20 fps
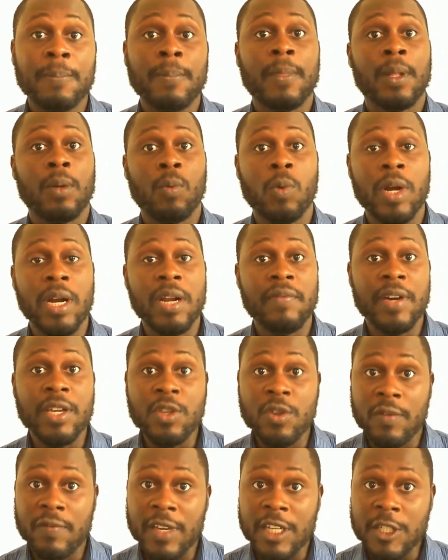Whatever you
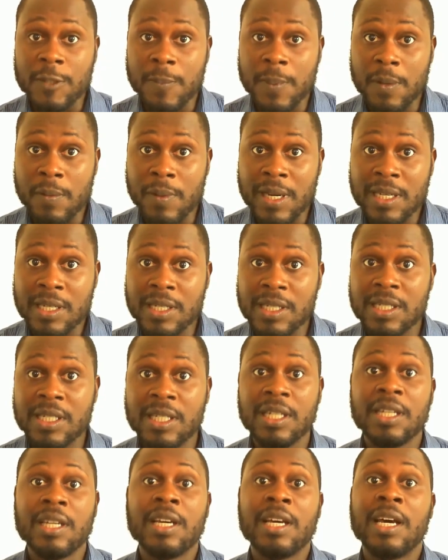have experienced
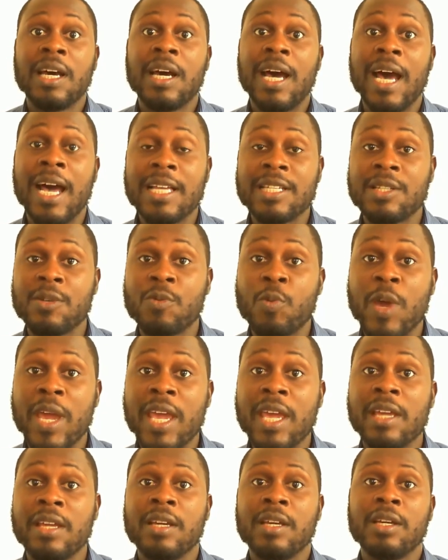has a
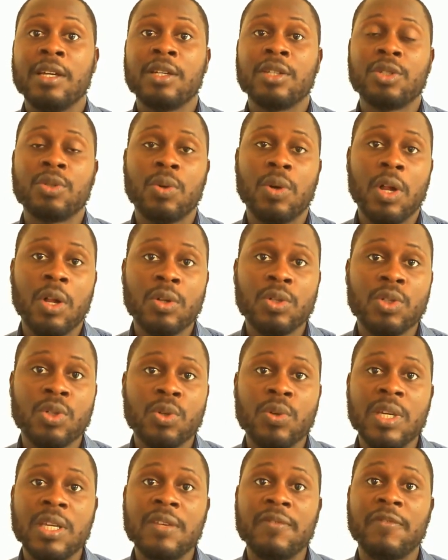way to also
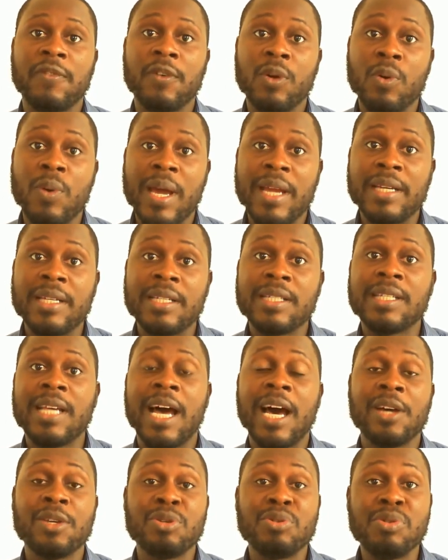influence
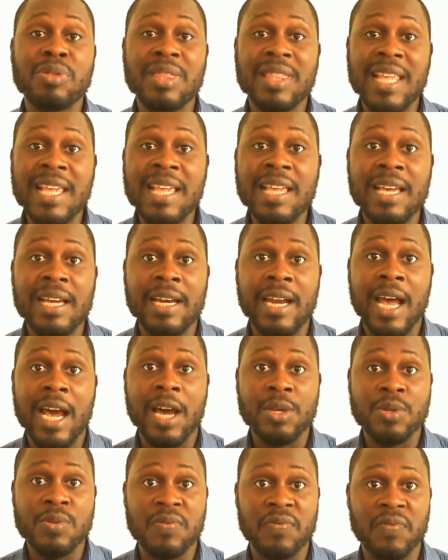how you think and how
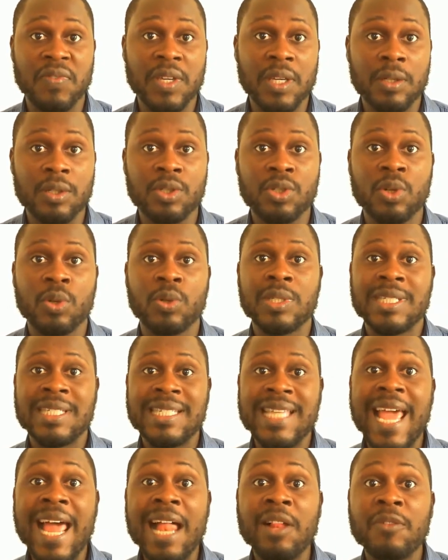you feel. So
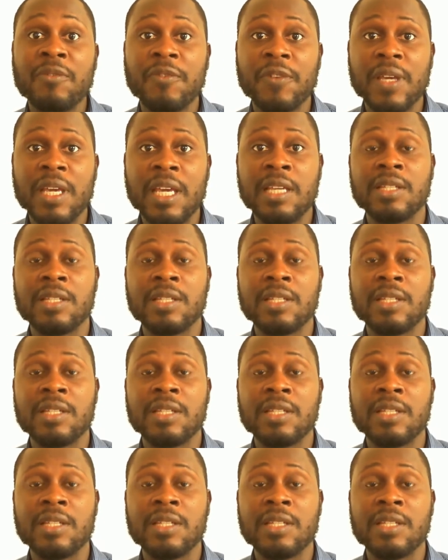self is